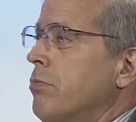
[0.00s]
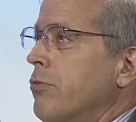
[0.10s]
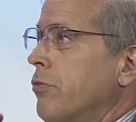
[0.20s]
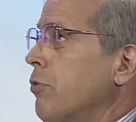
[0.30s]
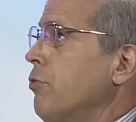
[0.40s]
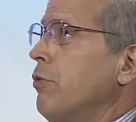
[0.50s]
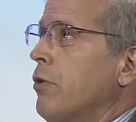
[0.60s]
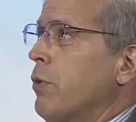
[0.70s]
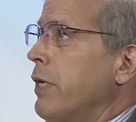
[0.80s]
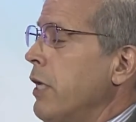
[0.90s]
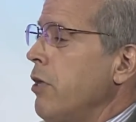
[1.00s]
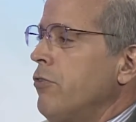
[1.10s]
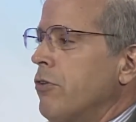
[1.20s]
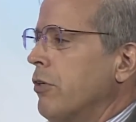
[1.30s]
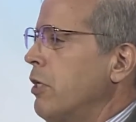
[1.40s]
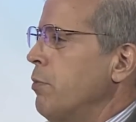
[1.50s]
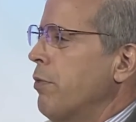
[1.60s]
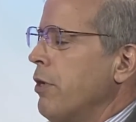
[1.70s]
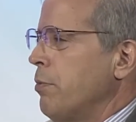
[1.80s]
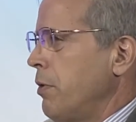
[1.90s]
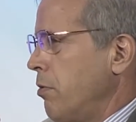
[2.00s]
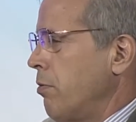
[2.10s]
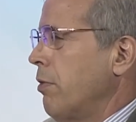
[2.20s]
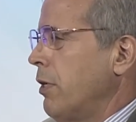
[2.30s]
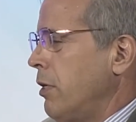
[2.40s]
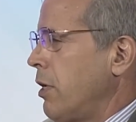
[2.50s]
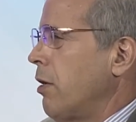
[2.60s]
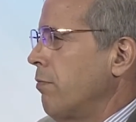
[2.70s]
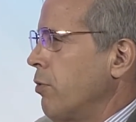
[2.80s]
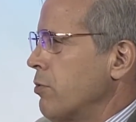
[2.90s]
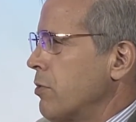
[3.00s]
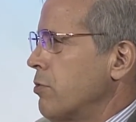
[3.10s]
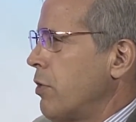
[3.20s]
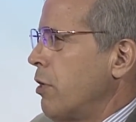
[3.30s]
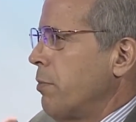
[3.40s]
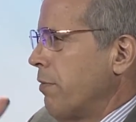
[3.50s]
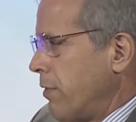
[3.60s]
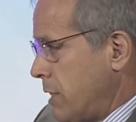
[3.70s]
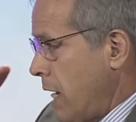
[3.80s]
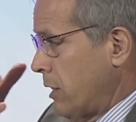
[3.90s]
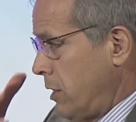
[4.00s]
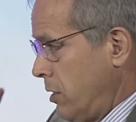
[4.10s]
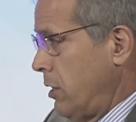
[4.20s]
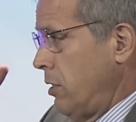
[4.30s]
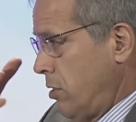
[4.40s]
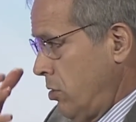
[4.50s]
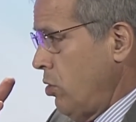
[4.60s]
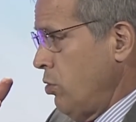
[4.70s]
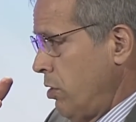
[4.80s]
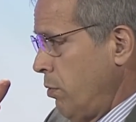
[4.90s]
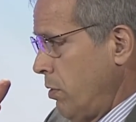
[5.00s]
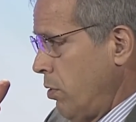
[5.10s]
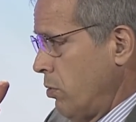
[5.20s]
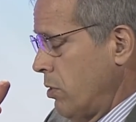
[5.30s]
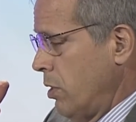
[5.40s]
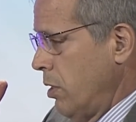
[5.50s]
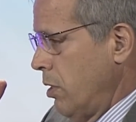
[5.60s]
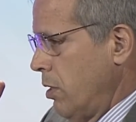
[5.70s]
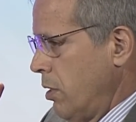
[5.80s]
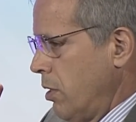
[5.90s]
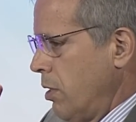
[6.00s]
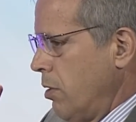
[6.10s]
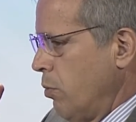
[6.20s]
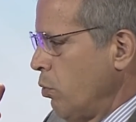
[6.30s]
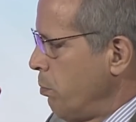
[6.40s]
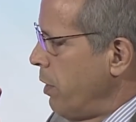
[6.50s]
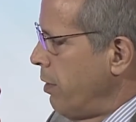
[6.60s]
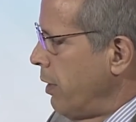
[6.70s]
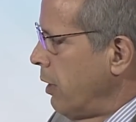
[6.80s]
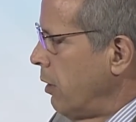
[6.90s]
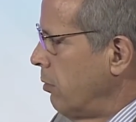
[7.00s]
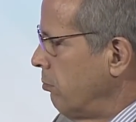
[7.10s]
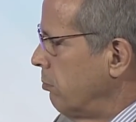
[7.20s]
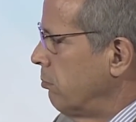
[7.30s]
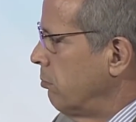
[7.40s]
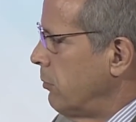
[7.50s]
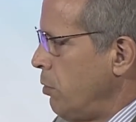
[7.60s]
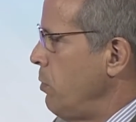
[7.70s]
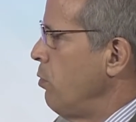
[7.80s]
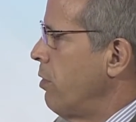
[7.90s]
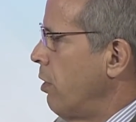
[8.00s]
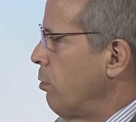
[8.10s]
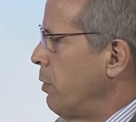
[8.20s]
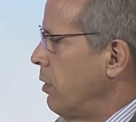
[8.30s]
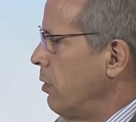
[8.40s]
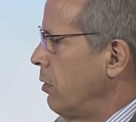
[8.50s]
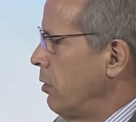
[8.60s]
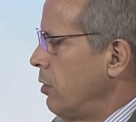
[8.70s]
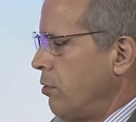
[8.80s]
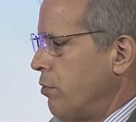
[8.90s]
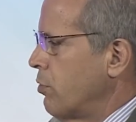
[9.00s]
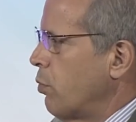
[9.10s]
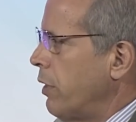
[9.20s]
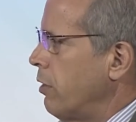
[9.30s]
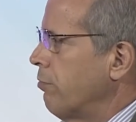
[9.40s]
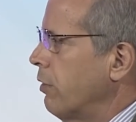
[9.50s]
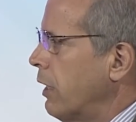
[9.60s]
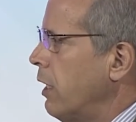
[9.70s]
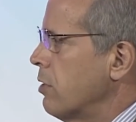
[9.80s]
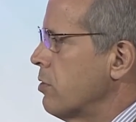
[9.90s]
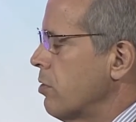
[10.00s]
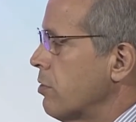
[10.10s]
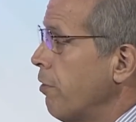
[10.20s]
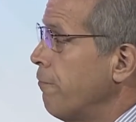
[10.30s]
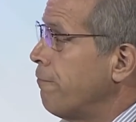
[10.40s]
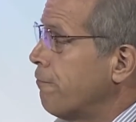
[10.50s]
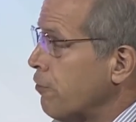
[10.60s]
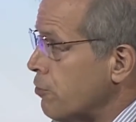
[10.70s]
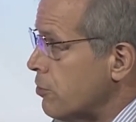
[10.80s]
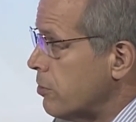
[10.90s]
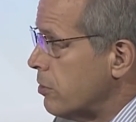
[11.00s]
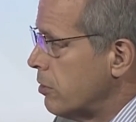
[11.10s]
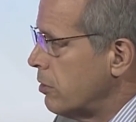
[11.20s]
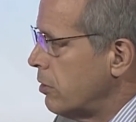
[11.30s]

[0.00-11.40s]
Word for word: surgery or radiation or chemotherapy, they're thinking not of those as dreaded, but of the toxicities associated with those, will be thinking immune therapy for 20 different cancers first,